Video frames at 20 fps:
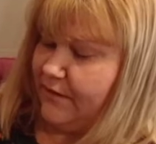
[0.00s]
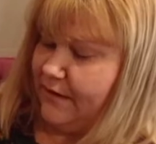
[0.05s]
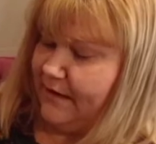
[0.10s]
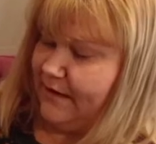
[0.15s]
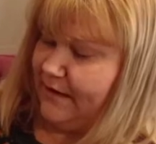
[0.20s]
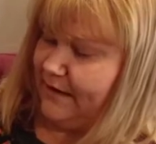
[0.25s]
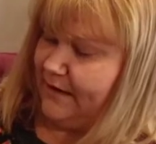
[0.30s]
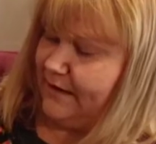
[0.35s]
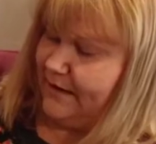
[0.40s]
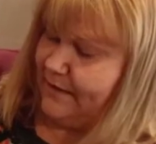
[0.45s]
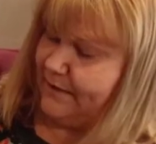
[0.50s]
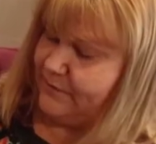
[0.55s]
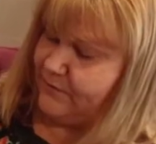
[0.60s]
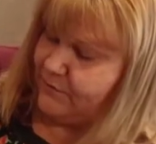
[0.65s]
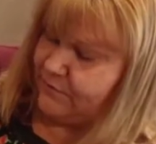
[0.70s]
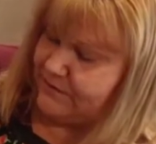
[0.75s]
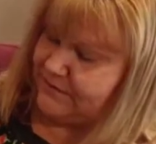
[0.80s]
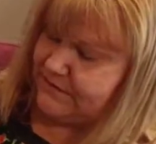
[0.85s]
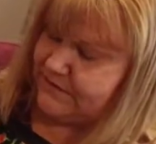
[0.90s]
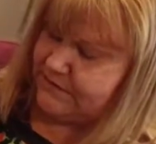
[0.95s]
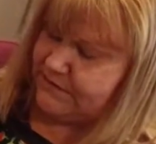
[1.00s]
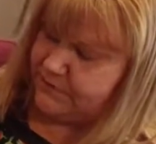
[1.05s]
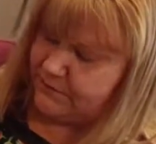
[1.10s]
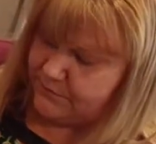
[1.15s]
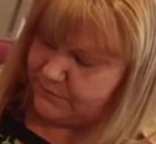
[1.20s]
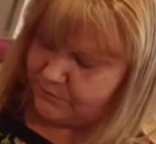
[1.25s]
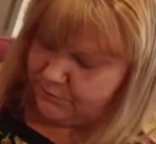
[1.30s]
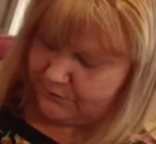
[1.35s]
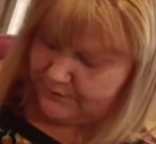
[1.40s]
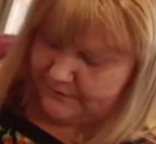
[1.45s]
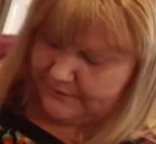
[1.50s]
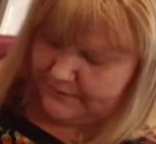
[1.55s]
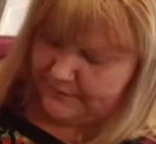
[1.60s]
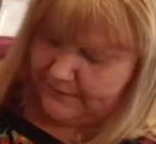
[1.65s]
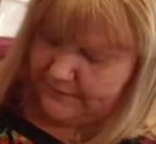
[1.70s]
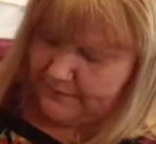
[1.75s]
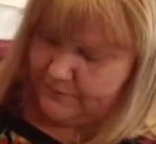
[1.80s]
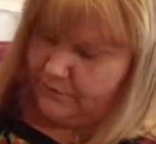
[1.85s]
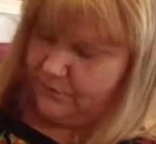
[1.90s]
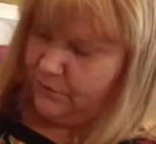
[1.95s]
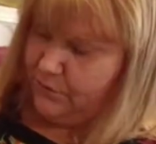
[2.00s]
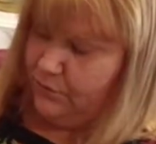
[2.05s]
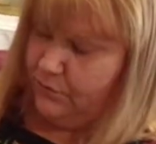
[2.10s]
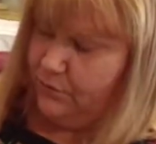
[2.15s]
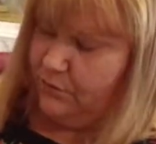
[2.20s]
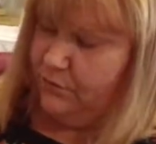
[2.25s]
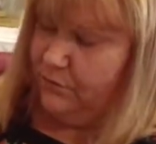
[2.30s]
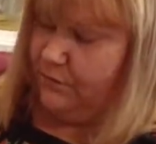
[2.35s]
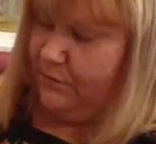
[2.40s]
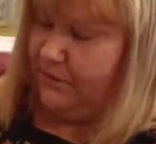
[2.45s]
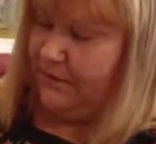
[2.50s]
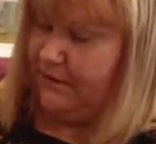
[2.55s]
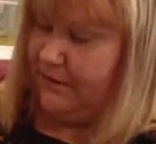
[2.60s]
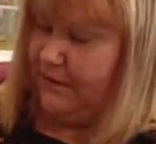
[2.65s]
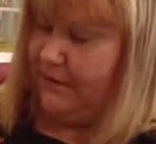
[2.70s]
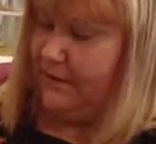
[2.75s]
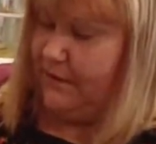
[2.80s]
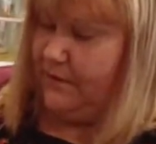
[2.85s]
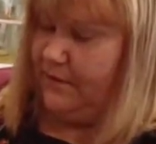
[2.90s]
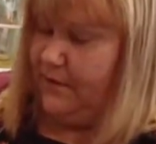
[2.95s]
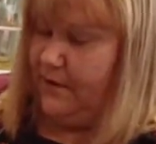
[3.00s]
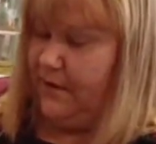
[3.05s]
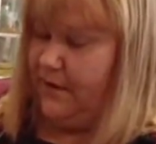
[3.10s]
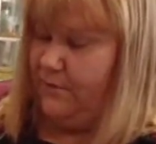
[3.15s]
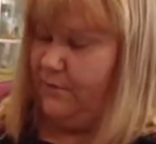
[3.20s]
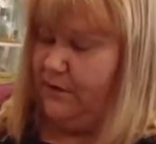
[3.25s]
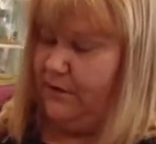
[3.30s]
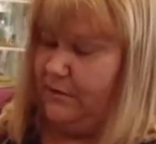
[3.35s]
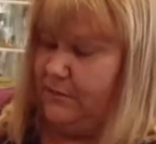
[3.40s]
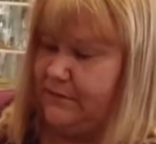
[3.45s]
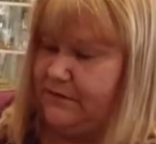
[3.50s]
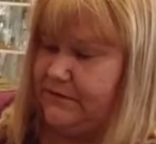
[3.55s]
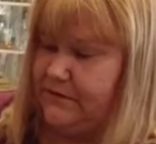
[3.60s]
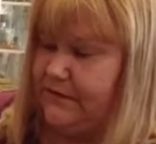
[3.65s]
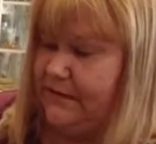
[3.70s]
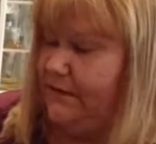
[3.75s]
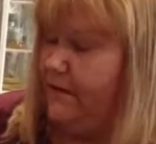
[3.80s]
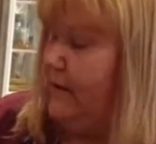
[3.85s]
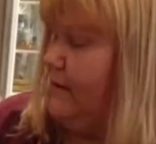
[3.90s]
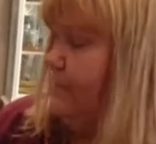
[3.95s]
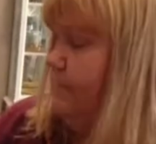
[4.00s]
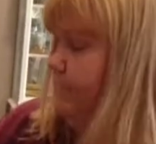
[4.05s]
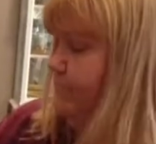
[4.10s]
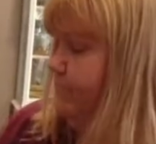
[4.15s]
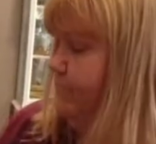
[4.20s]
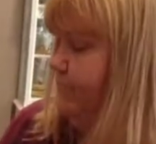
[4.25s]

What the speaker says: and once it starts boiling on the whole thing, then we're gonna put the lid on.